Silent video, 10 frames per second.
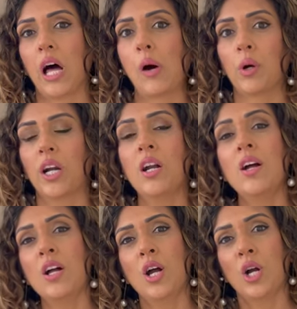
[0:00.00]
flour
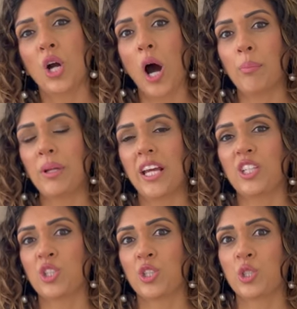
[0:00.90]

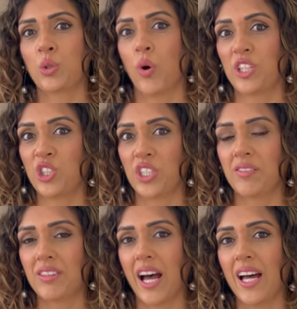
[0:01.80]
combinations to
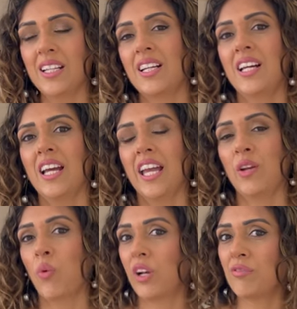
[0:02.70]
achieve that.
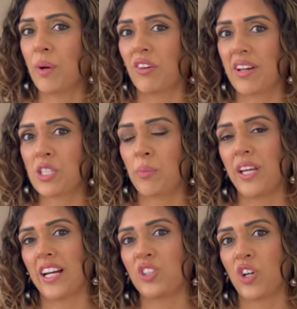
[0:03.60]
In one of my recipe,
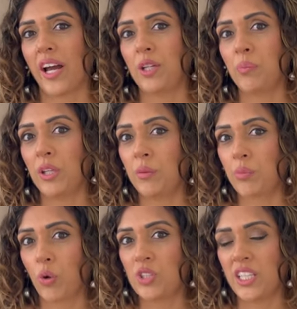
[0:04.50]
I tried pea
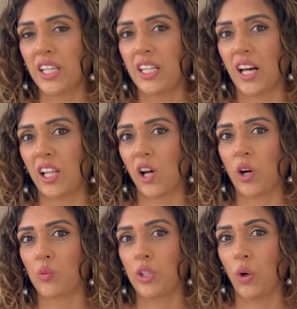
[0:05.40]
protein
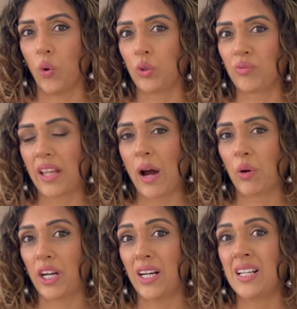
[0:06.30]
along with oat
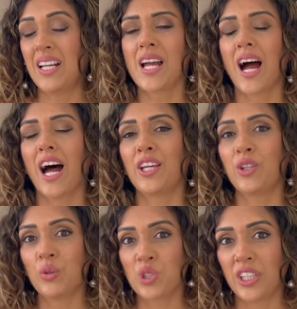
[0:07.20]
flour. I
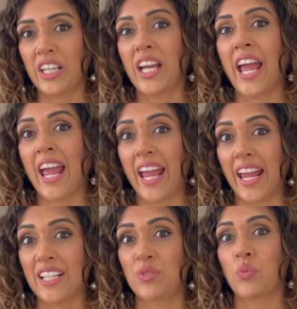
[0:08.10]
usually
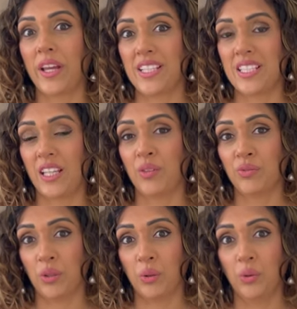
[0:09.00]
hate wasting
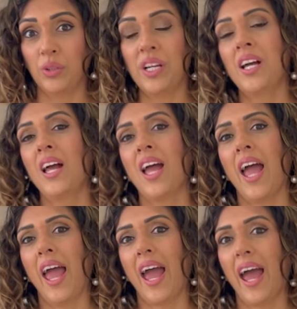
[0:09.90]
food
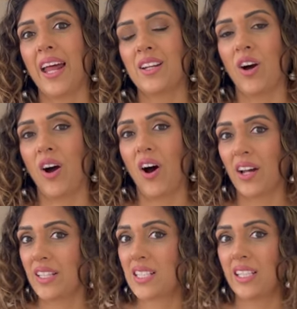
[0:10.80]
and
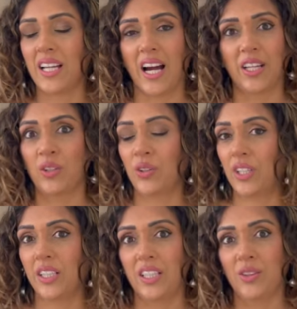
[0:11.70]
honestly, I
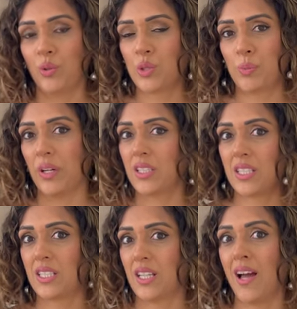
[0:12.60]
couldn't eat those buns.